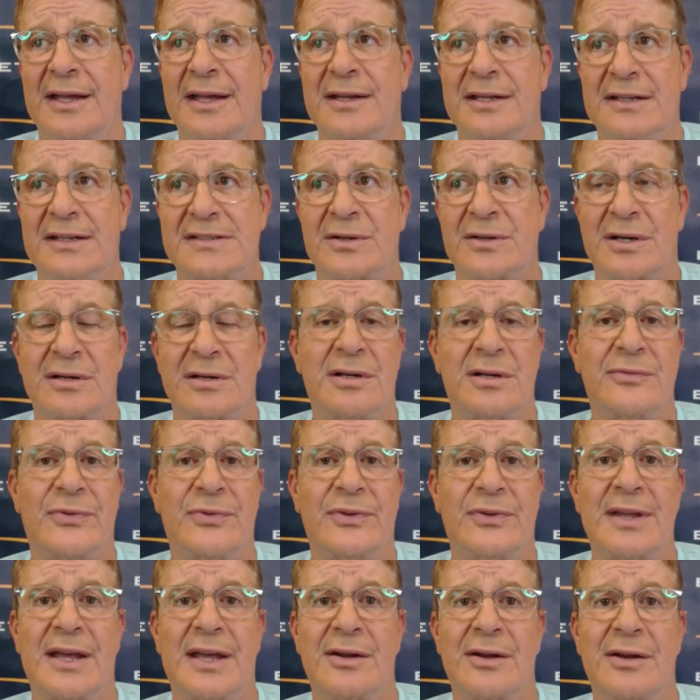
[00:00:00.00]
and he
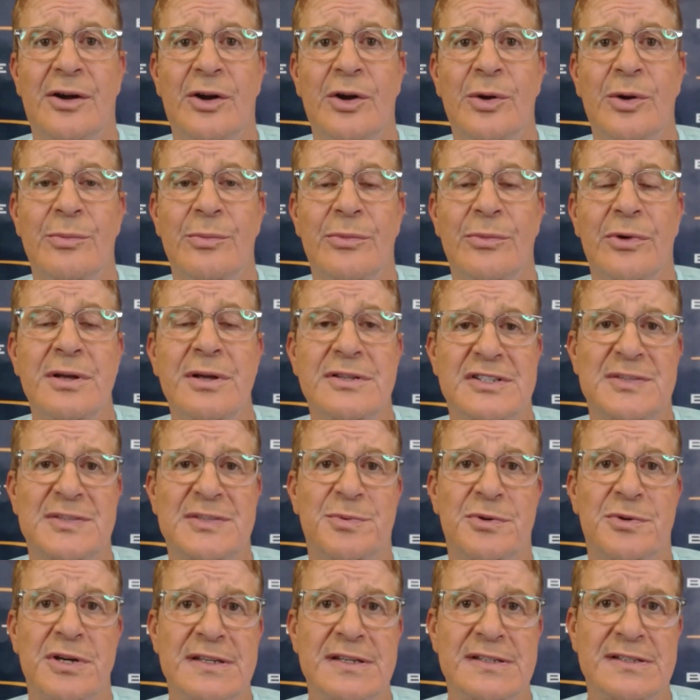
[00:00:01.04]
started off with that home
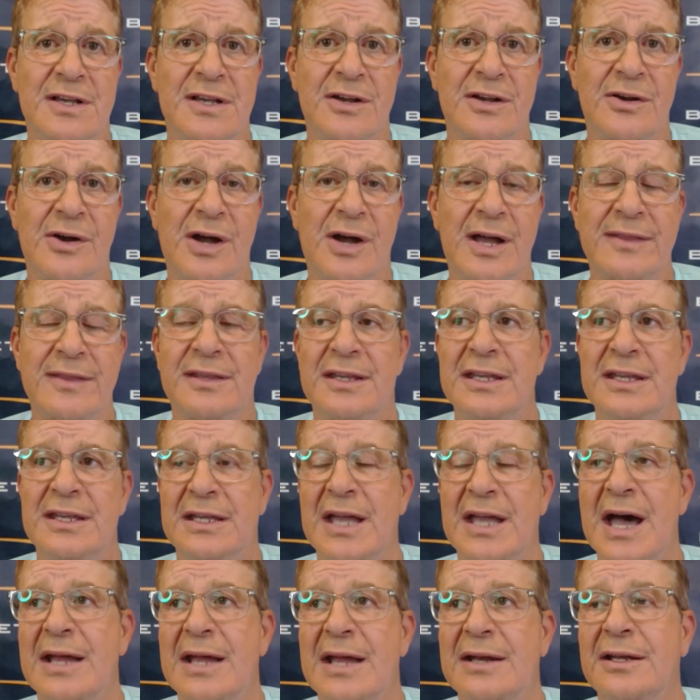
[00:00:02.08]
run spree. So I
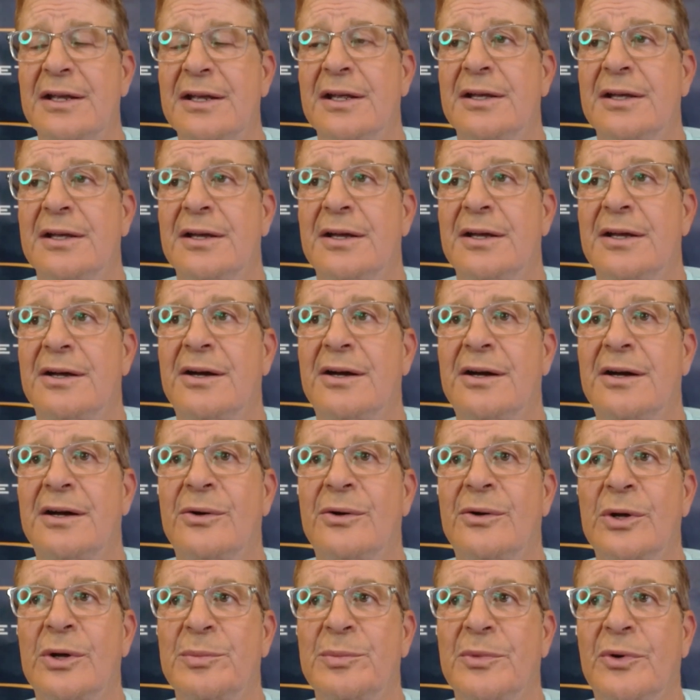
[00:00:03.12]
think he got
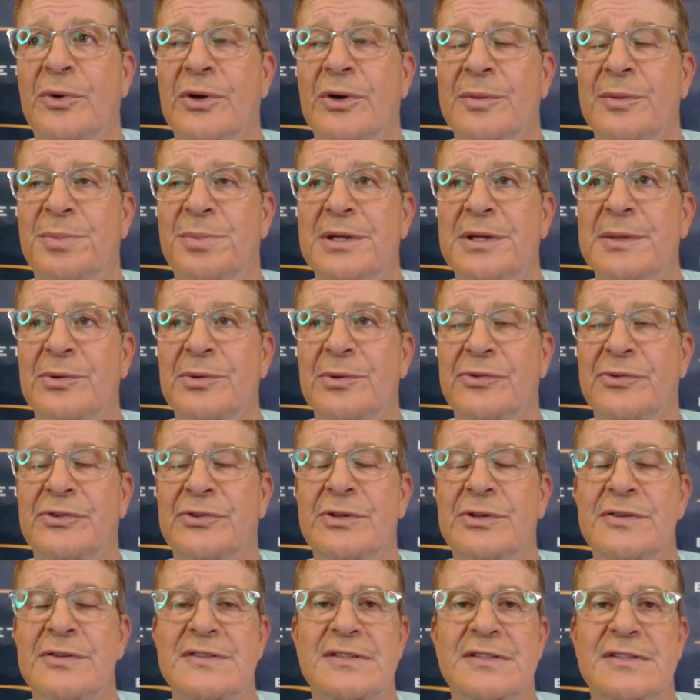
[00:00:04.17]
on
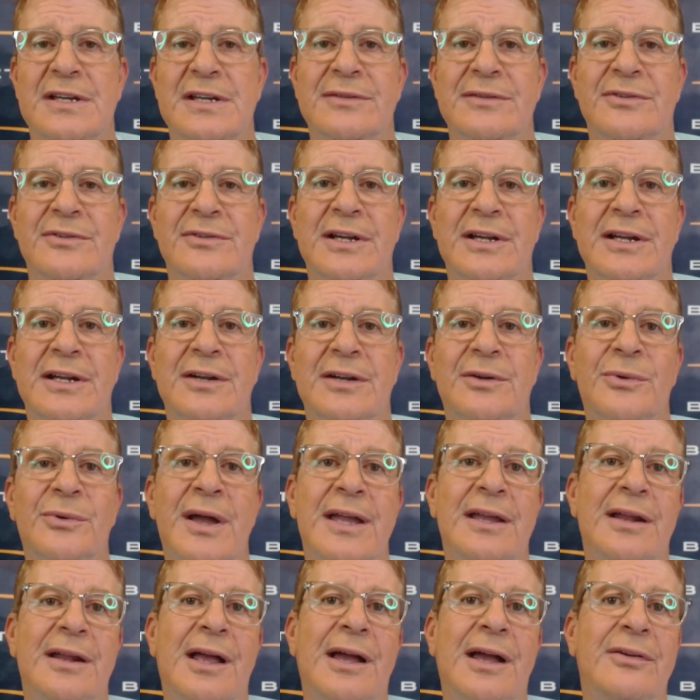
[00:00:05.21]
people's good side right
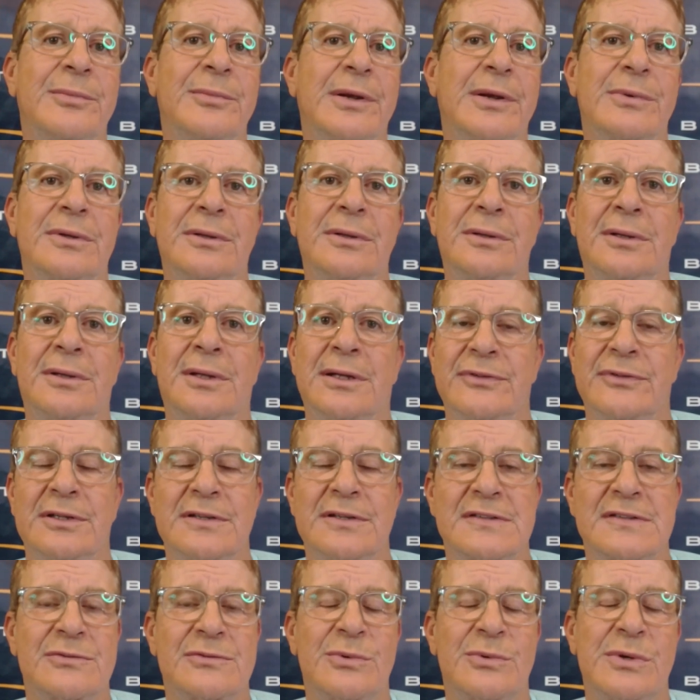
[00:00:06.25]
away. And I remember
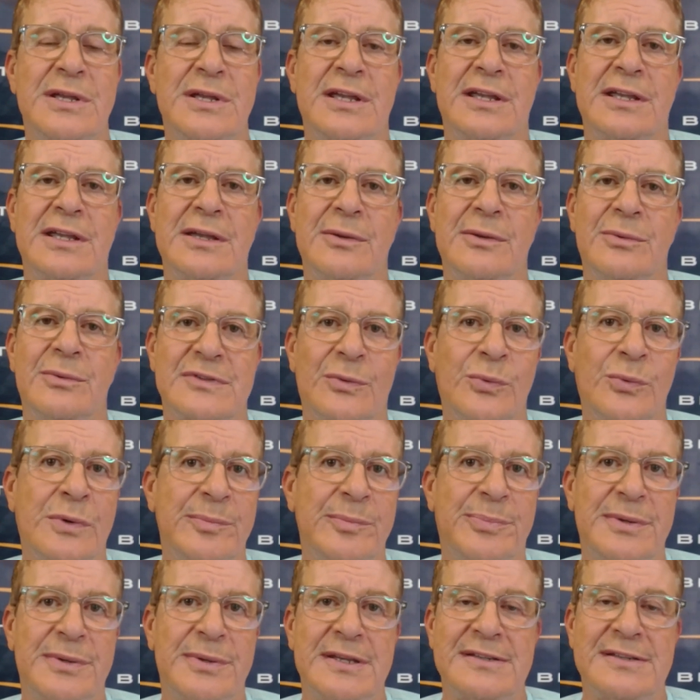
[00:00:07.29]
loving his swing. It was
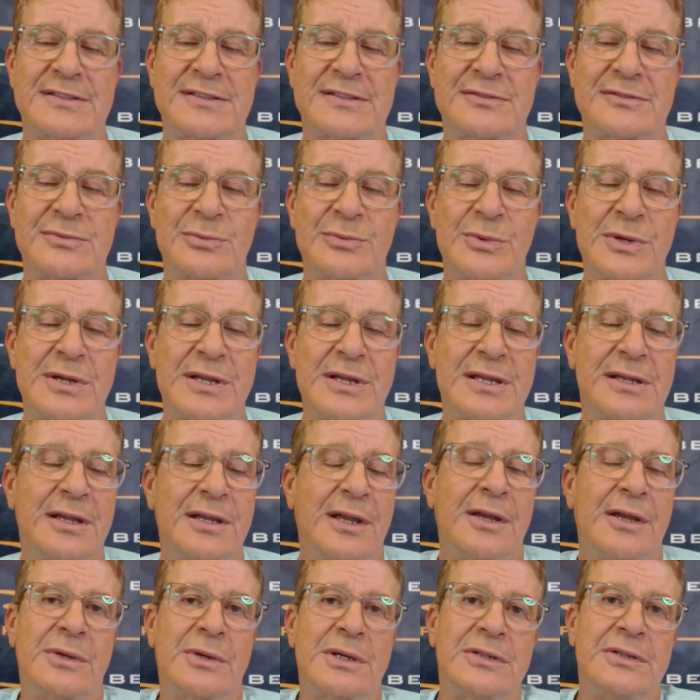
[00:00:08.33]
a one-piece
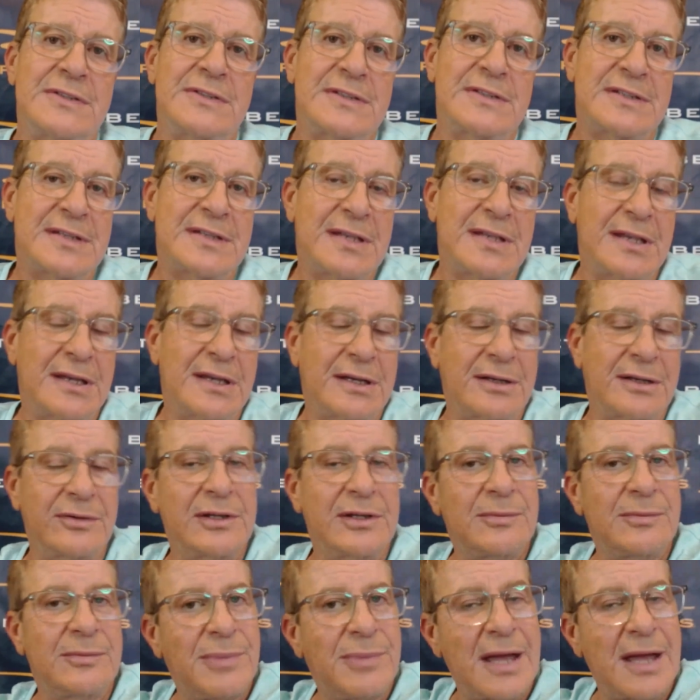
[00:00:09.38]
swing where he just
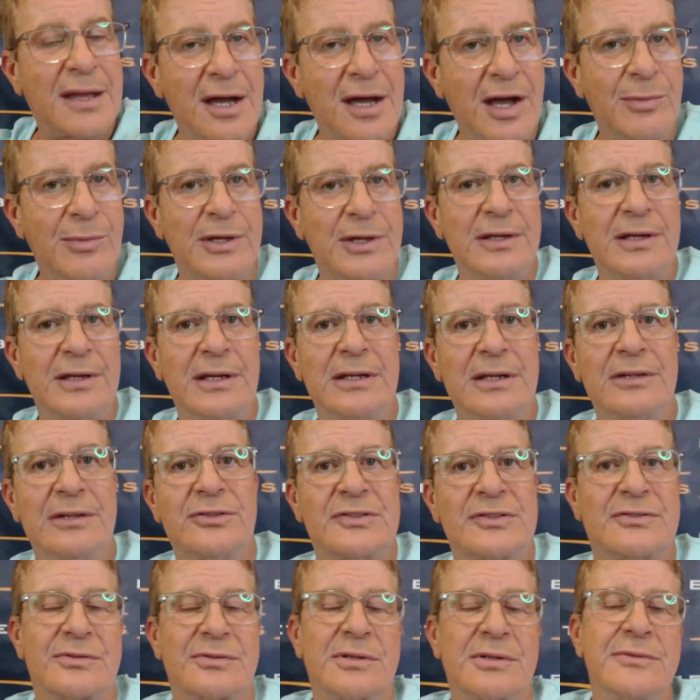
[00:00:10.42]
held it back calmly, and he
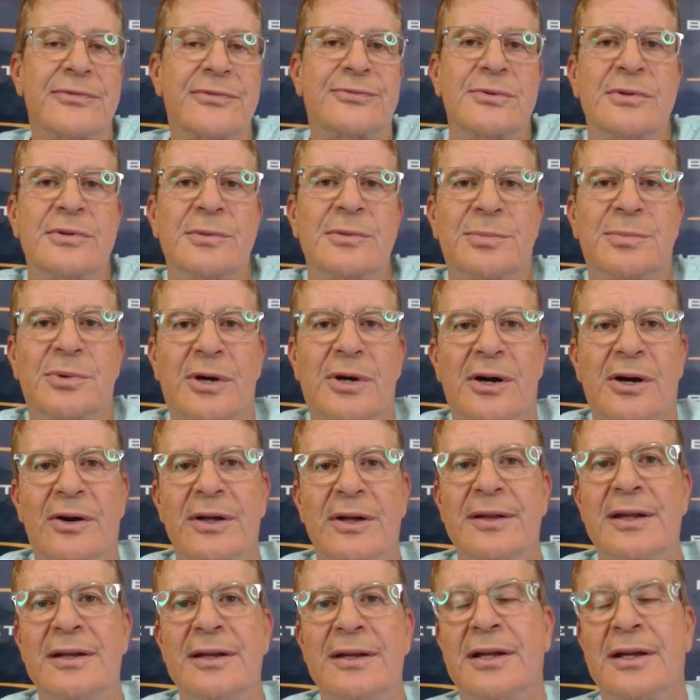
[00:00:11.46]
just drove through the
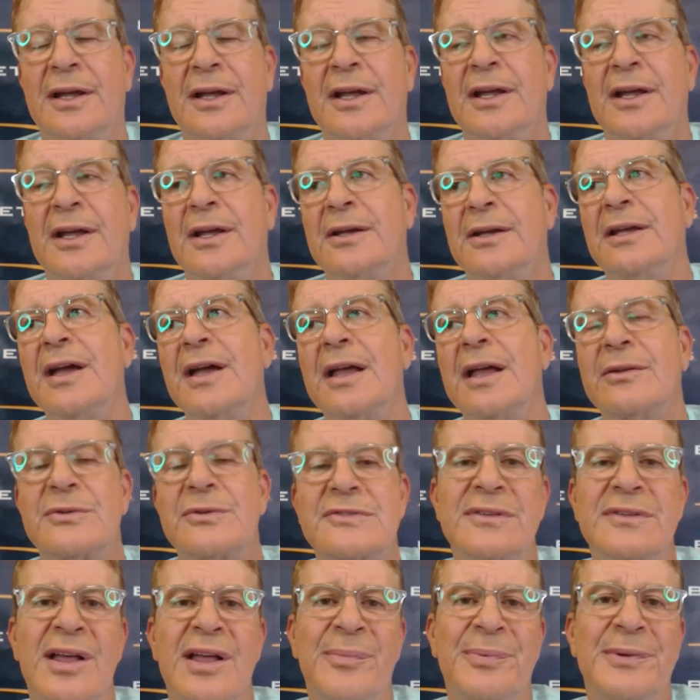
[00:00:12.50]
ball. And then he
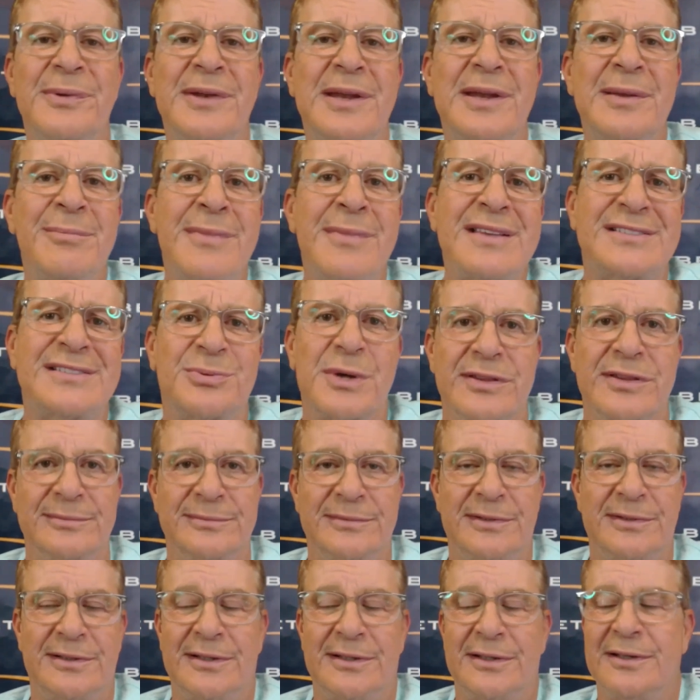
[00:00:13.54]
got into a slump, and they
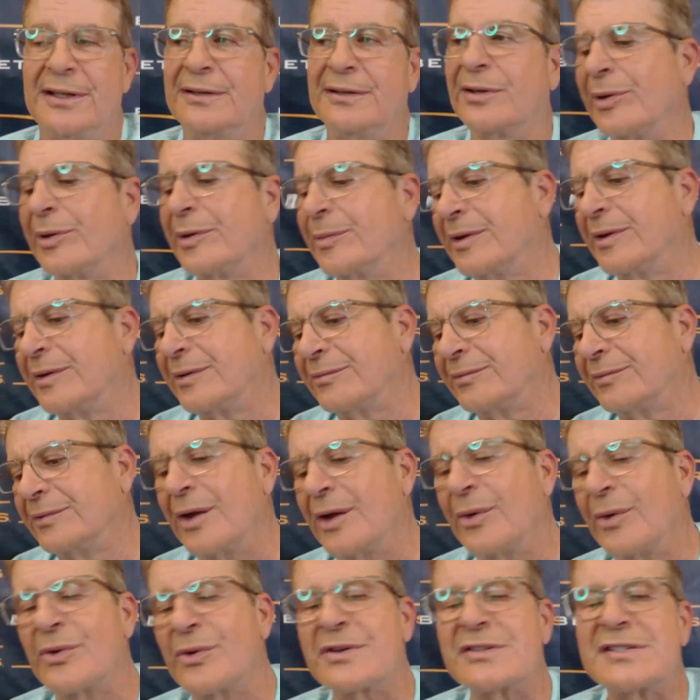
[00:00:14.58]
messed with him. They
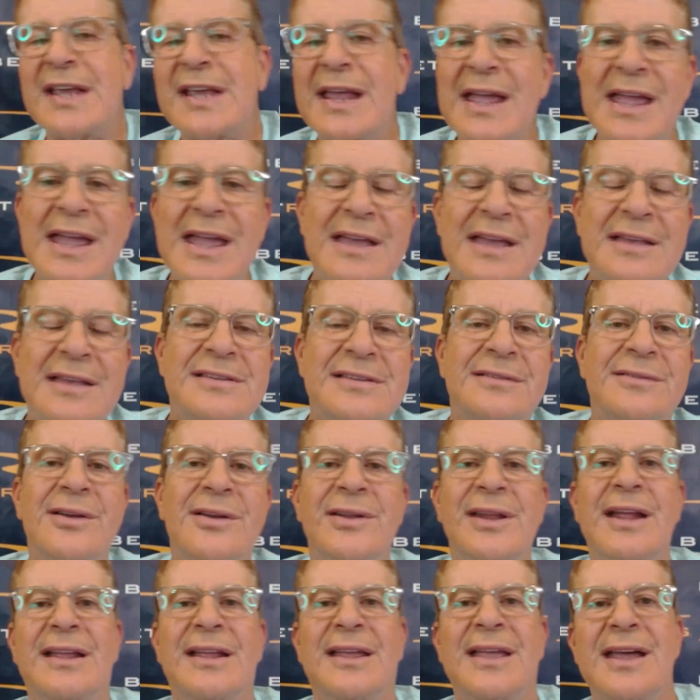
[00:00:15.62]
told him to lower his
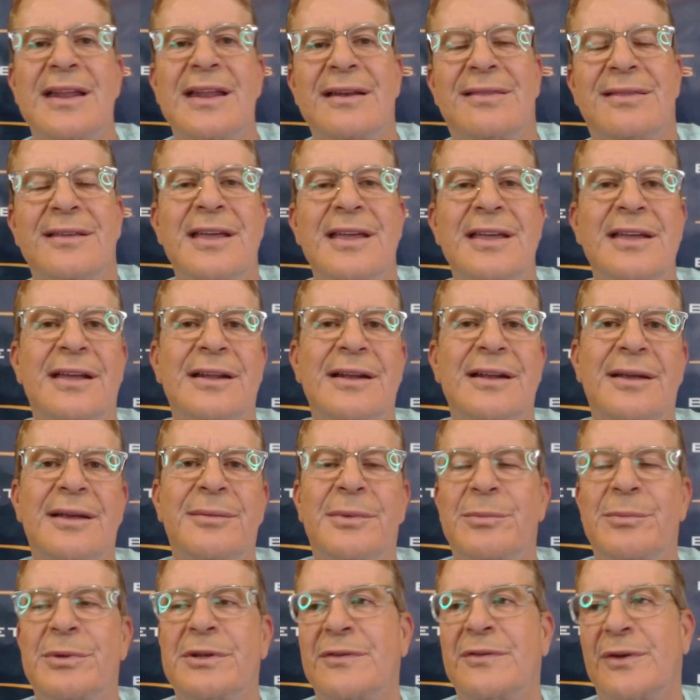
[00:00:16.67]
hands and all that kind of
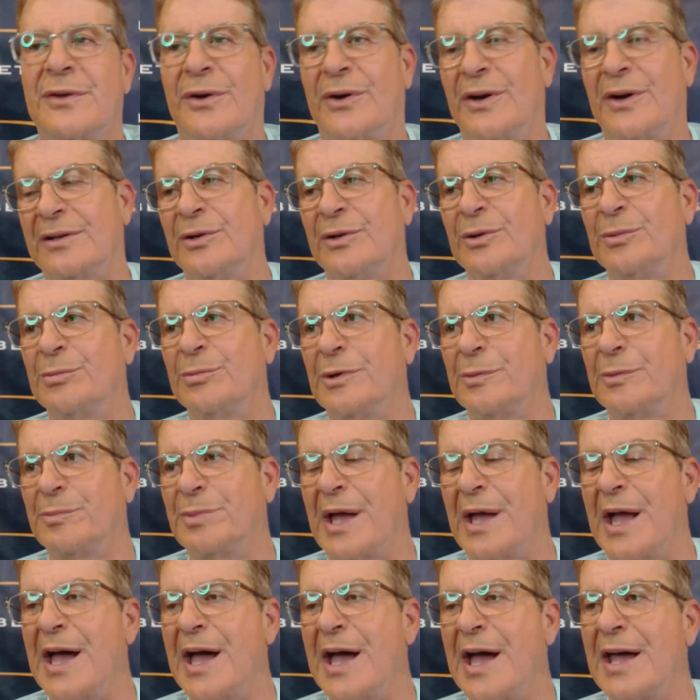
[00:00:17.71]
thing. And I remember
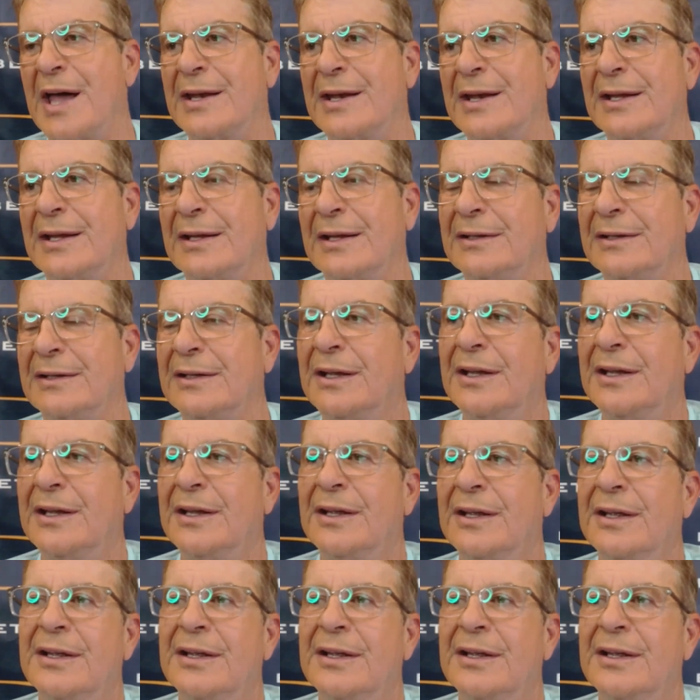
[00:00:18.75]
talking to him about it, and